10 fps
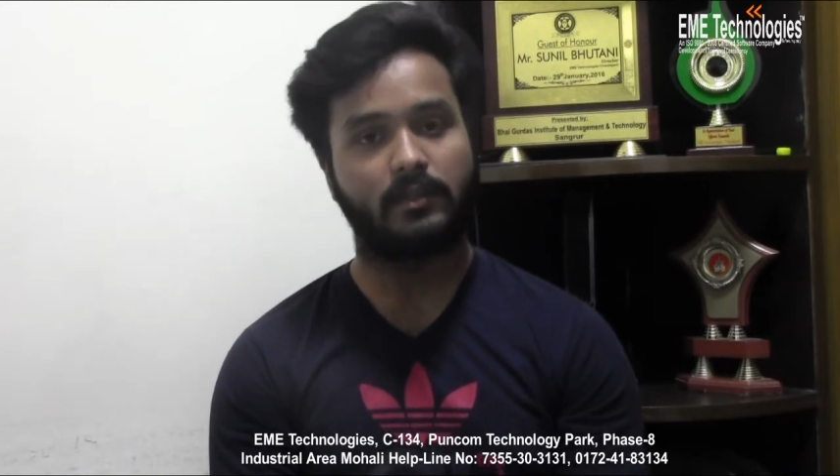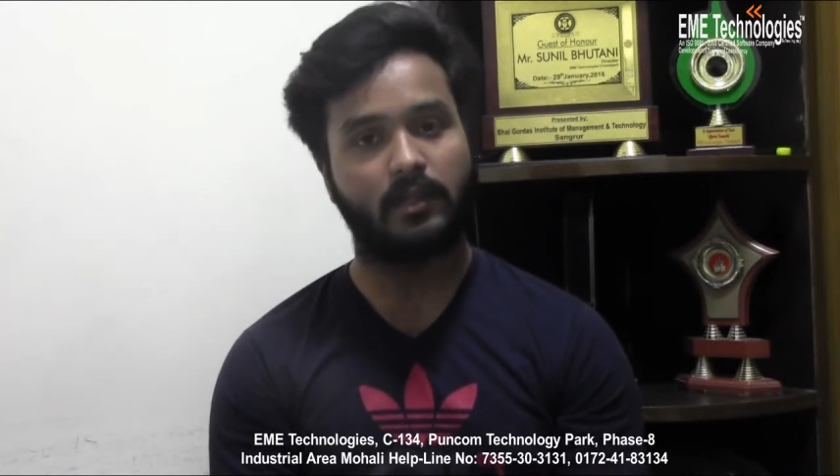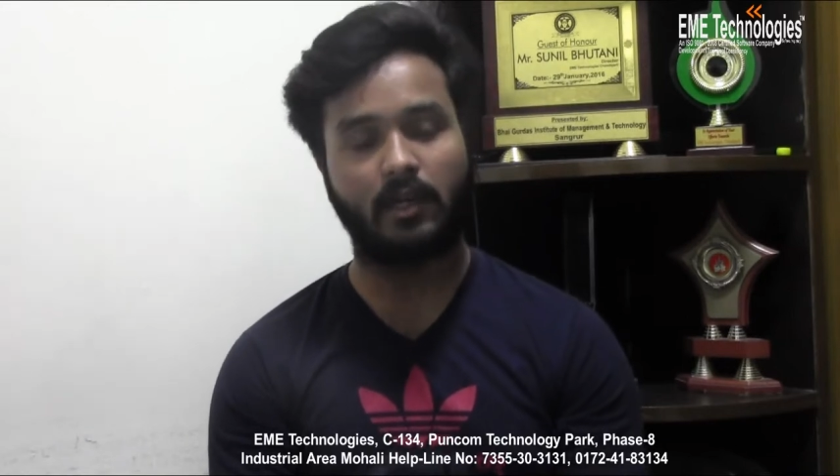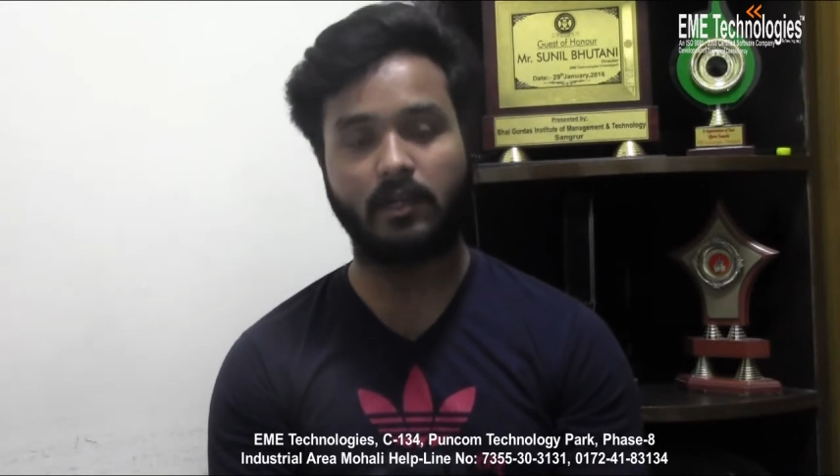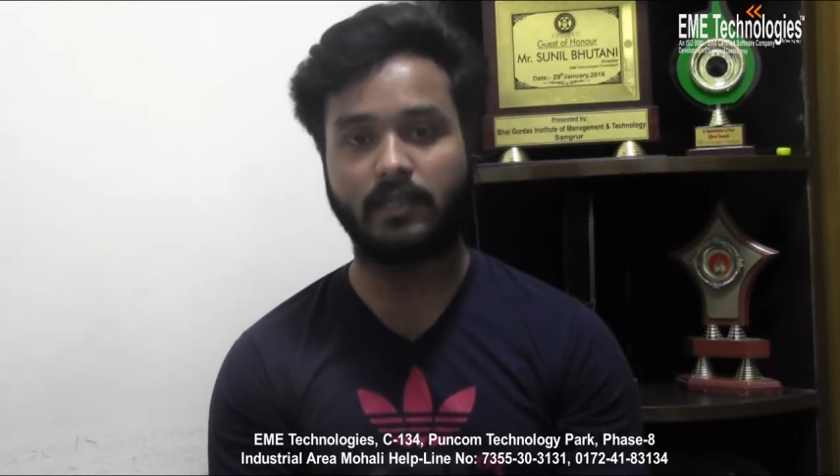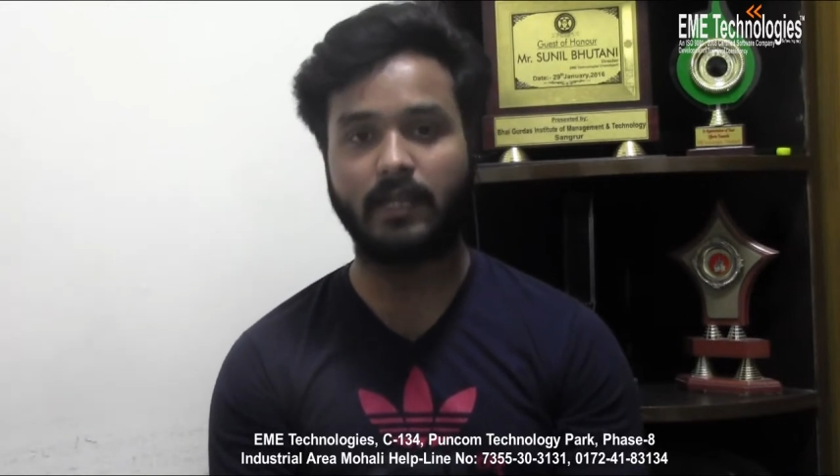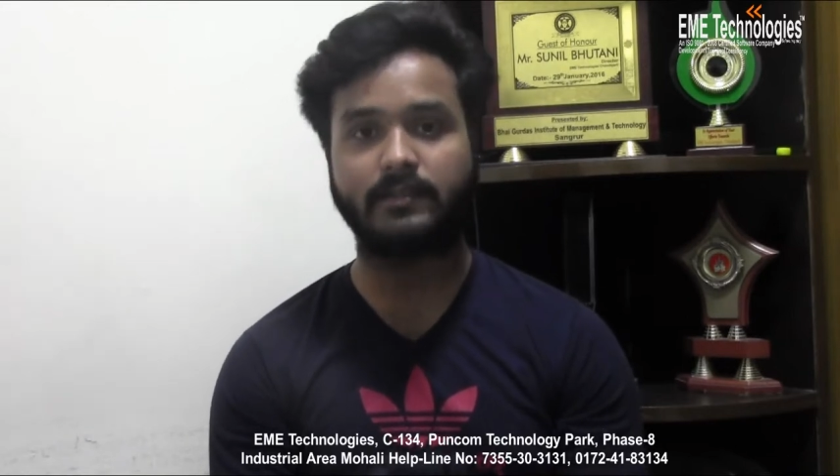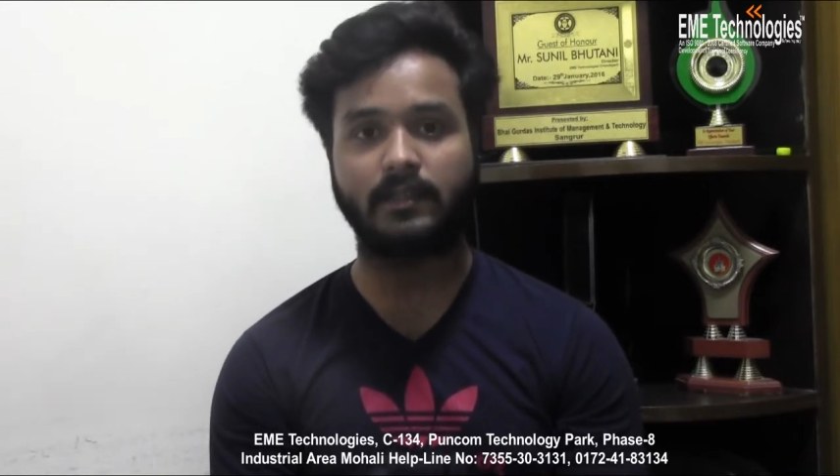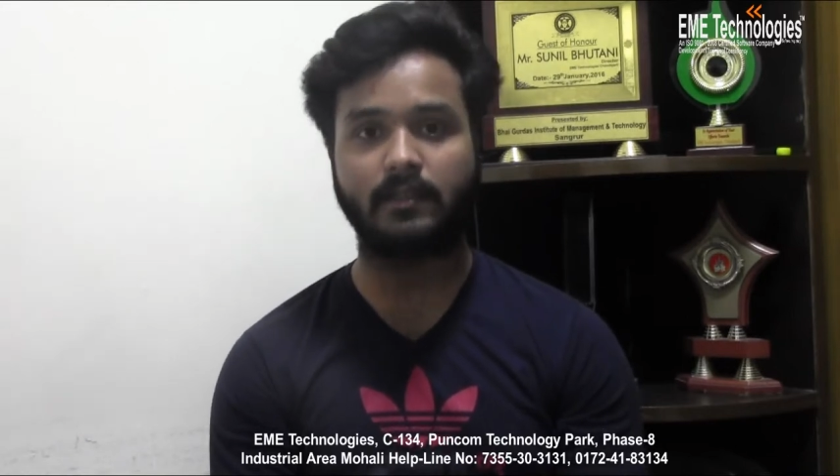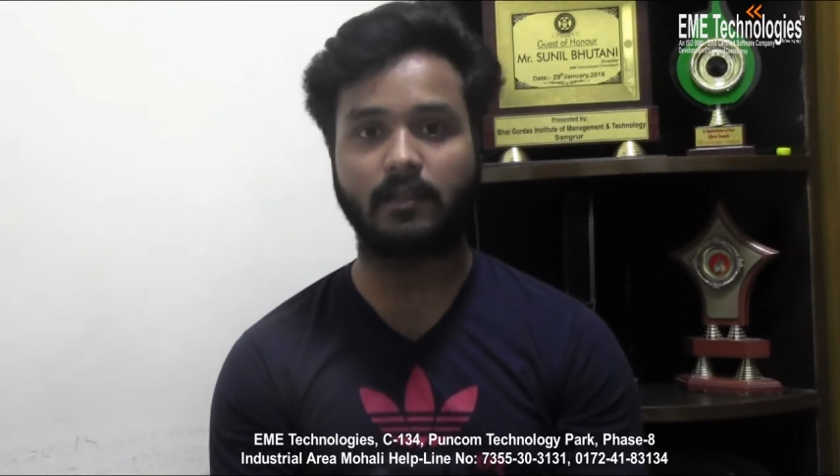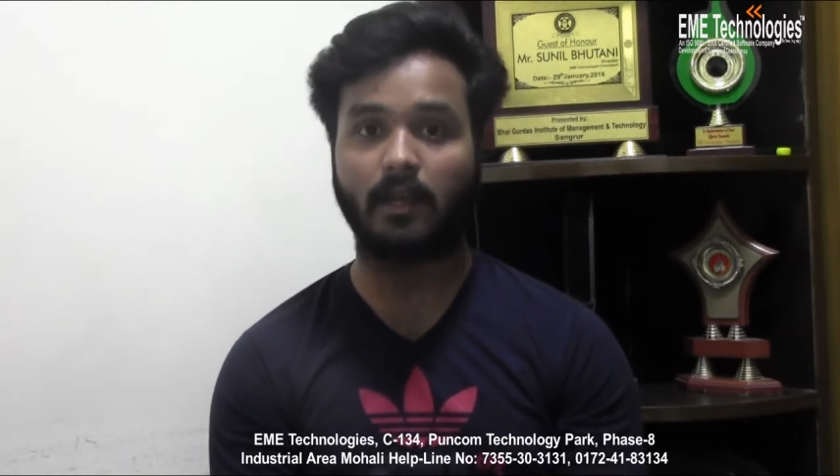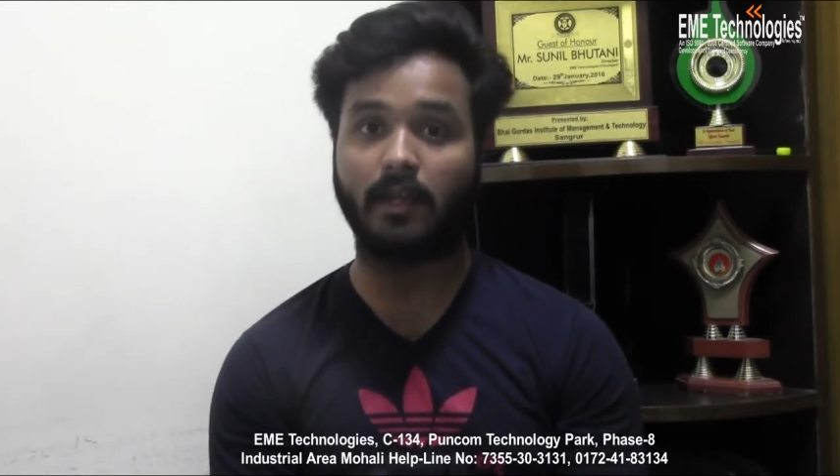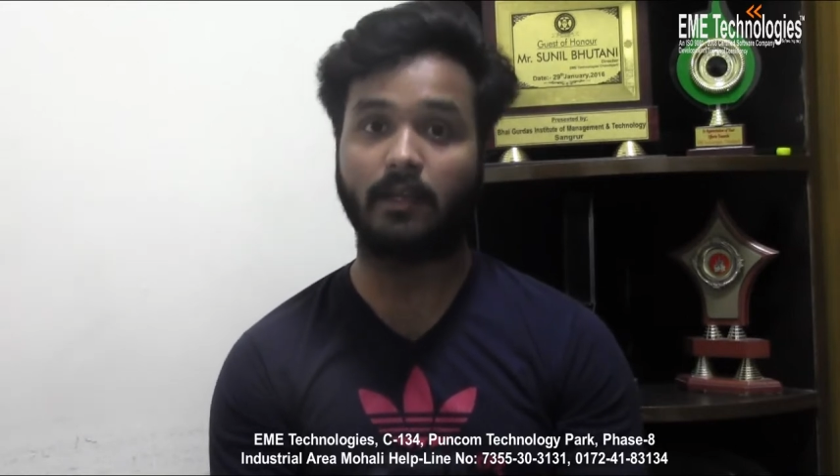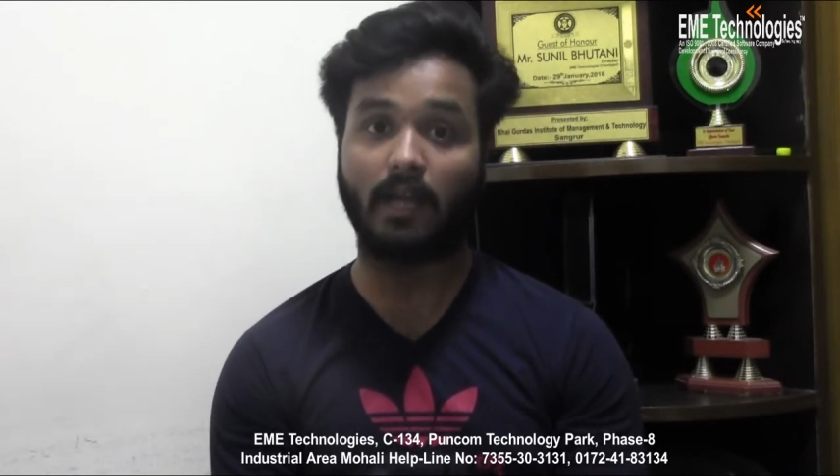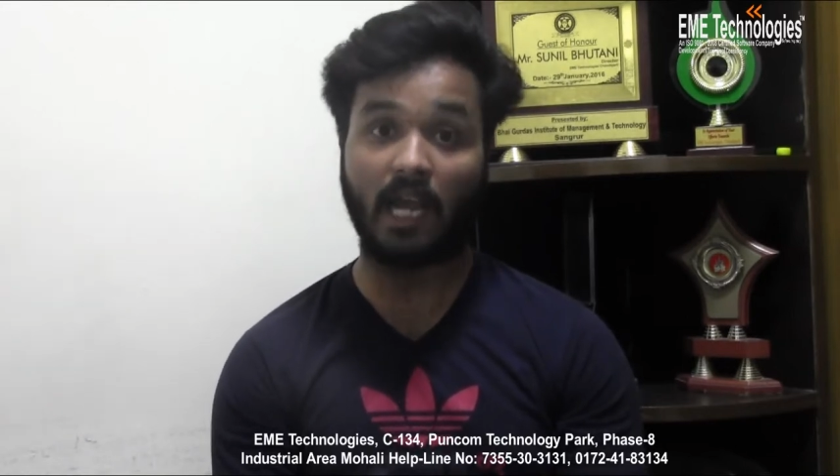That's it. And